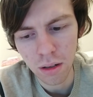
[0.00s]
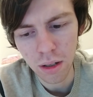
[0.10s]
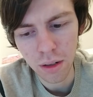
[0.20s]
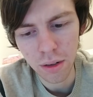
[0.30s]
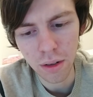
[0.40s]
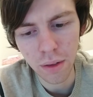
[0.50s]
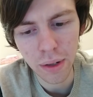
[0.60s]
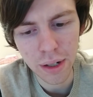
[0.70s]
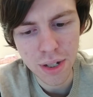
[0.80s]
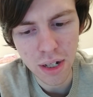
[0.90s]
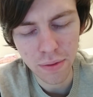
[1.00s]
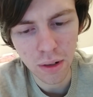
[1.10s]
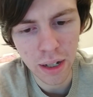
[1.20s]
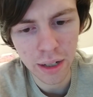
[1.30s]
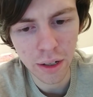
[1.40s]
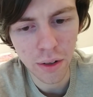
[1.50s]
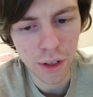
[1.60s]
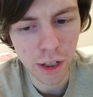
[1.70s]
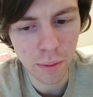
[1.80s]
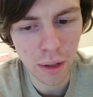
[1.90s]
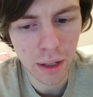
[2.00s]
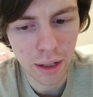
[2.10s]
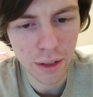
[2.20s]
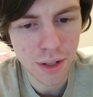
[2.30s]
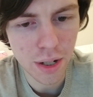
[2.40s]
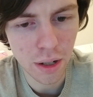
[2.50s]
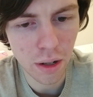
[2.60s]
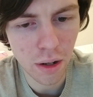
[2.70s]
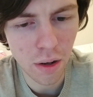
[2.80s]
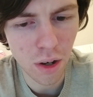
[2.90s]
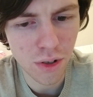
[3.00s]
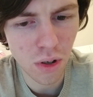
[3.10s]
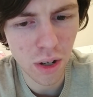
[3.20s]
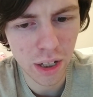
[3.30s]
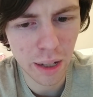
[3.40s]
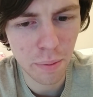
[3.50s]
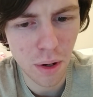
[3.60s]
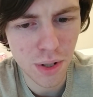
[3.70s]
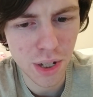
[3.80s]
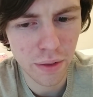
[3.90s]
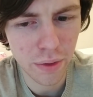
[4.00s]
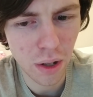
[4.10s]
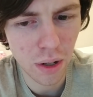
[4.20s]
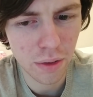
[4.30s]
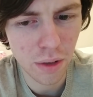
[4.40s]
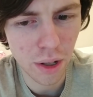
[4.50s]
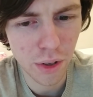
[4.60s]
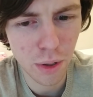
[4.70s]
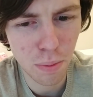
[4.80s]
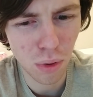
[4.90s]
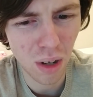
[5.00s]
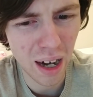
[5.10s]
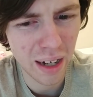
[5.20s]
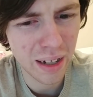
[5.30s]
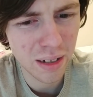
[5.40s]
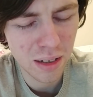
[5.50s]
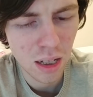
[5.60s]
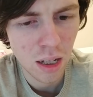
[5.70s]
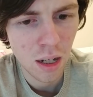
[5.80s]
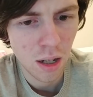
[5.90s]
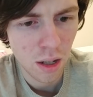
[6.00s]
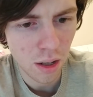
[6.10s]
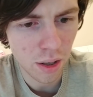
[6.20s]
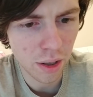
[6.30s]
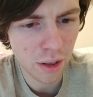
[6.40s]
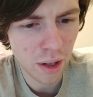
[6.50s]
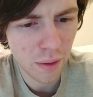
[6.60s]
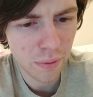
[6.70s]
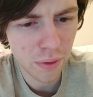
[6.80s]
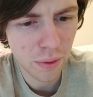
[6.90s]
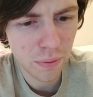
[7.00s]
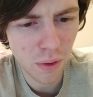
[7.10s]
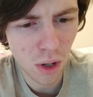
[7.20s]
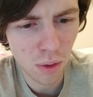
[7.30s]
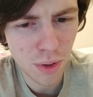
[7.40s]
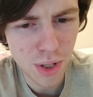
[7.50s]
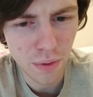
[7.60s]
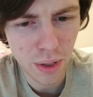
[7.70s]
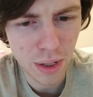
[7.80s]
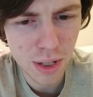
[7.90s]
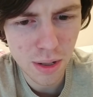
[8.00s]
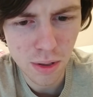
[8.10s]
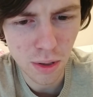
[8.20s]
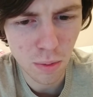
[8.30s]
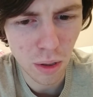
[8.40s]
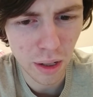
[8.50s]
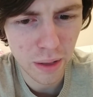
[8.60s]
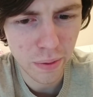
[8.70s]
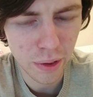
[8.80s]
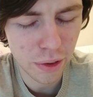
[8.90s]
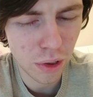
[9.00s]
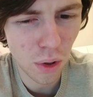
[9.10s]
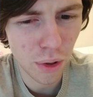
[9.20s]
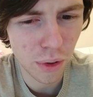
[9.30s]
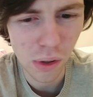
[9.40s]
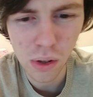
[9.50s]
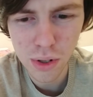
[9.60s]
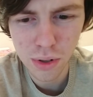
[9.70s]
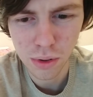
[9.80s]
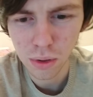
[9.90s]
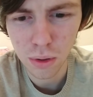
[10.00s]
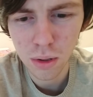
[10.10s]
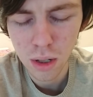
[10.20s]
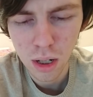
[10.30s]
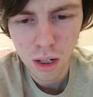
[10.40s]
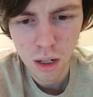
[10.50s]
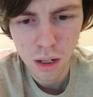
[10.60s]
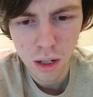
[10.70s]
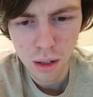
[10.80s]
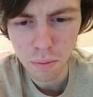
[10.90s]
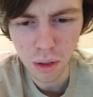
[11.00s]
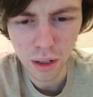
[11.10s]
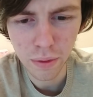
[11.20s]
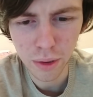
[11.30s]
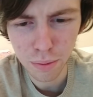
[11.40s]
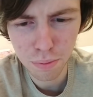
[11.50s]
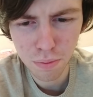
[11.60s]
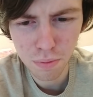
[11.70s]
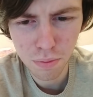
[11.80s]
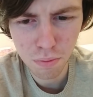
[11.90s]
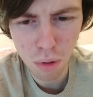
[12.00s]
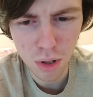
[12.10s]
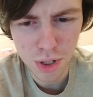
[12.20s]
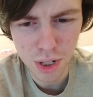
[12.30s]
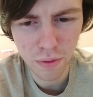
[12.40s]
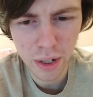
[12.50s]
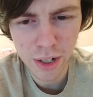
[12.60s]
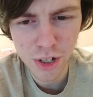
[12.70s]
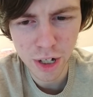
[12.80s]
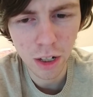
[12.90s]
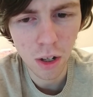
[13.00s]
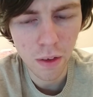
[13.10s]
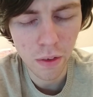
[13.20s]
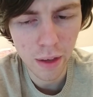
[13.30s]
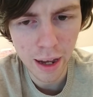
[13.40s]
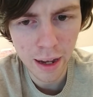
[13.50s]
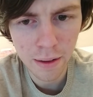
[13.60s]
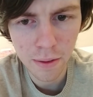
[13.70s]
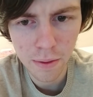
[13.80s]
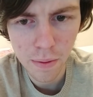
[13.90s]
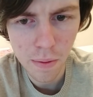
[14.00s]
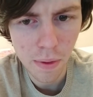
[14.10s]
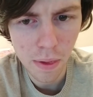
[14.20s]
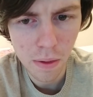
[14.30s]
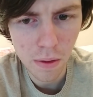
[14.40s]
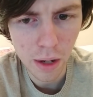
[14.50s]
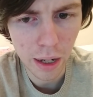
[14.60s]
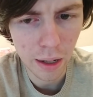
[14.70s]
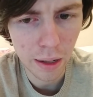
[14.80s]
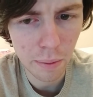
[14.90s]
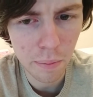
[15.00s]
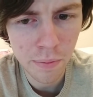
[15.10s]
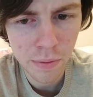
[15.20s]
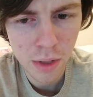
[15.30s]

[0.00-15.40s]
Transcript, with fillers: and I've had stuff like that going on in my head, so I, I try to keep positive, and I I do pray. I don't know if you followers of his do believe in God or not, or believe in positive energy like that. Um,